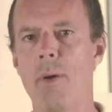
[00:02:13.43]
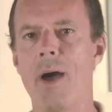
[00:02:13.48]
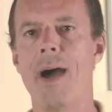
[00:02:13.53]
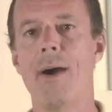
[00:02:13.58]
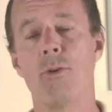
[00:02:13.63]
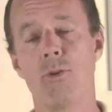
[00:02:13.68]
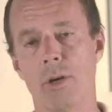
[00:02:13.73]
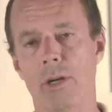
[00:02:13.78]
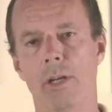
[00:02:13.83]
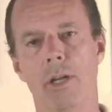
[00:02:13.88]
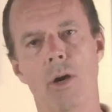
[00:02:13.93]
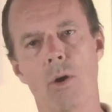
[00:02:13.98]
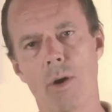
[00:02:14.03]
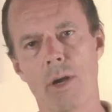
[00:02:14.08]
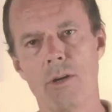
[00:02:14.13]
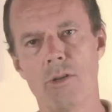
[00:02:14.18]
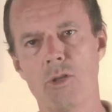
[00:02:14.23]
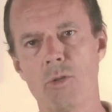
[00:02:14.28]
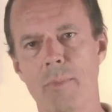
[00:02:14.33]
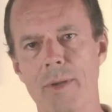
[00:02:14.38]
power and low
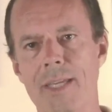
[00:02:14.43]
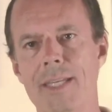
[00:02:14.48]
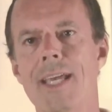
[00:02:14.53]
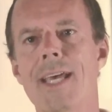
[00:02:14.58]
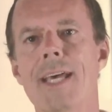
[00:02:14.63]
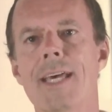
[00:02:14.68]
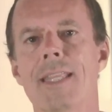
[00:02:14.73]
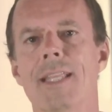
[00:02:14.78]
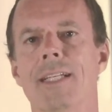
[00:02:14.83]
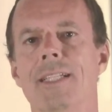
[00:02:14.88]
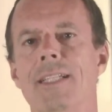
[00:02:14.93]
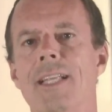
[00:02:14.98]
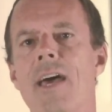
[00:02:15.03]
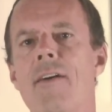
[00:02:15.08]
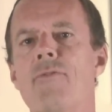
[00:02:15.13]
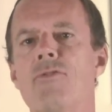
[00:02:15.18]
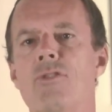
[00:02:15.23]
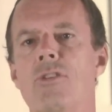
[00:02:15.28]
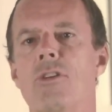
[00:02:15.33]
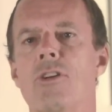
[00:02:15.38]
airspeed, the
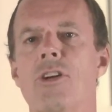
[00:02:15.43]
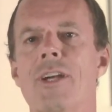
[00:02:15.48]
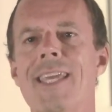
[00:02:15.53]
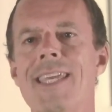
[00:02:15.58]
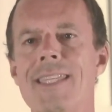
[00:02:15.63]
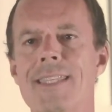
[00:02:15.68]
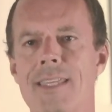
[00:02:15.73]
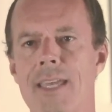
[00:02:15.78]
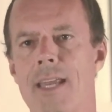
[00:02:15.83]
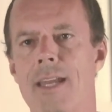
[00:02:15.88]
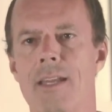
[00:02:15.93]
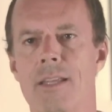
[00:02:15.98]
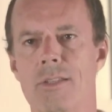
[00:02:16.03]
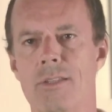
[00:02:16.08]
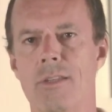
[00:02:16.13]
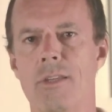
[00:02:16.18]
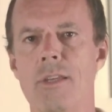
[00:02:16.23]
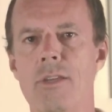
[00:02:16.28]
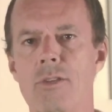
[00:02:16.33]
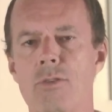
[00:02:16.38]
left turning
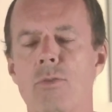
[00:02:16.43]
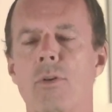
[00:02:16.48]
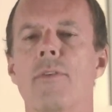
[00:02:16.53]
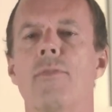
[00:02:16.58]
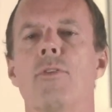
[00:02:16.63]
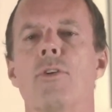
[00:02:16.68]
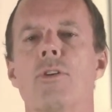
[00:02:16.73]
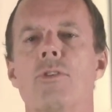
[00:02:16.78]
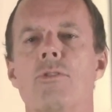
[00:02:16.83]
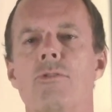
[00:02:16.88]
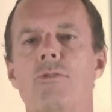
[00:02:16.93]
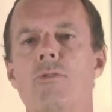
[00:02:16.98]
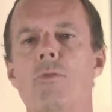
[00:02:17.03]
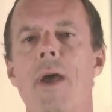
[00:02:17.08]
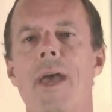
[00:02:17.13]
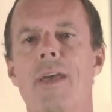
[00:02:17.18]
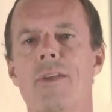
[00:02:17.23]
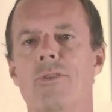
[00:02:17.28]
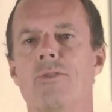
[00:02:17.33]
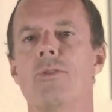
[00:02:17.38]
tendencies referred
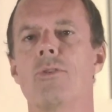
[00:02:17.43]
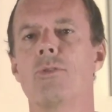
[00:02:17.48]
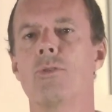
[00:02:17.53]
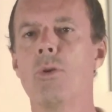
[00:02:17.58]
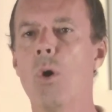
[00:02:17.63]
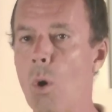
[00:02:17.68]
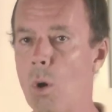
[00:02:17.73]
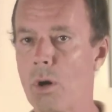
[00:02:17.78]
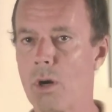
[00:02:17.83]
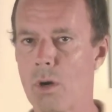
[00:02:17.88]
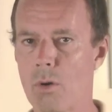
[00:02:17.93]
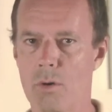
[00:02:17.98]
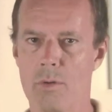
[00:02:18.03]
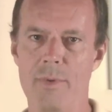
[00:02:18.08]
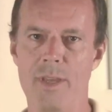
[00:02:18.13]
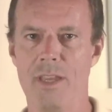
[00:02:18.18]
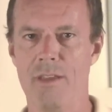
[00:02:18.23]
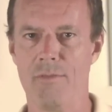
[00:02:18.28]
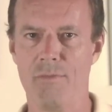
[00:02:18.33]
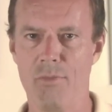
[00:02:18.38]
to as torque will
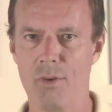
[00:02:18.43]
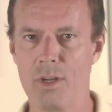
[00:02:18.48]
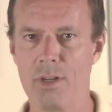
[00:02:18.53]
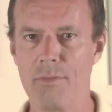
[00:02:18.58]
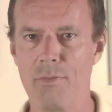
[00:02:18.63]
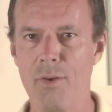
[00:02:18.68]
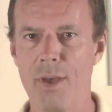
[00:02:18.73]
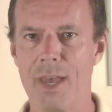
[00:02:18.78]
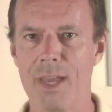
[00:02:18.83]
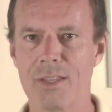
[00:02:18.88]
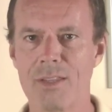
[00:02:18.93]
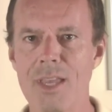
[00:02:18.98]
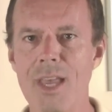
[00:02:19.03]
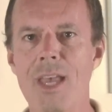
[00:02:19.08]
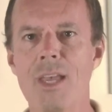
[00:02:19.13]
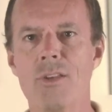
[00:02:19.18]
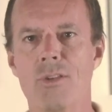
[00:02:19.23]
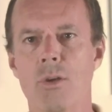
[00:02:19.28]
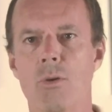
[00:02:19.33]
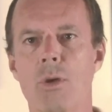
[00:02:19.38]
be in full effect.
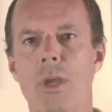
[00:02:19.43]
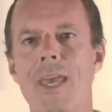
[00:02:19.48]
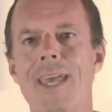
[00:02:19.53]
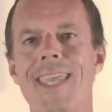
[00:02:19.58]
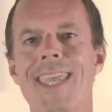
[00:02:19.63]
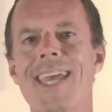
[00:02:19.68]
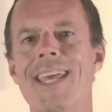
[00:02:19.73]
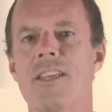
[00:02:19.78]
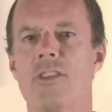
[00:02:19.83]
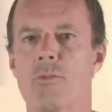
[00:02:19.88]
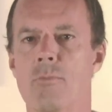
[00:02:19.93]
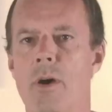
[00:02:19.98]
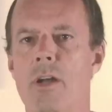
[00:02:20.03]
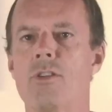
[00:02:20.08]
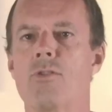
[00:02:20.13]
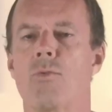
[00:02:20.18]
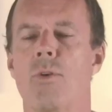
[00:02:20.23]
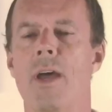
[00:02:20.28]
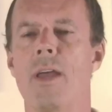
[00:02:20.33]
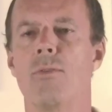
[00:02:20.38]
So kick in as
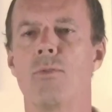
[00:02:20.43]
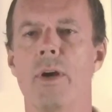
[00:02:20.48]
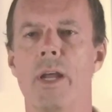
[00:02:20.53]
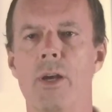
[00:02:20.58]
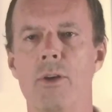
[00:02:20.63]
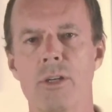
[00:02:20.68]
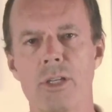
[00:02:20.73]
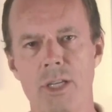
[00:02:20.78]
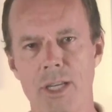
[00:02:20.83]
much right rudder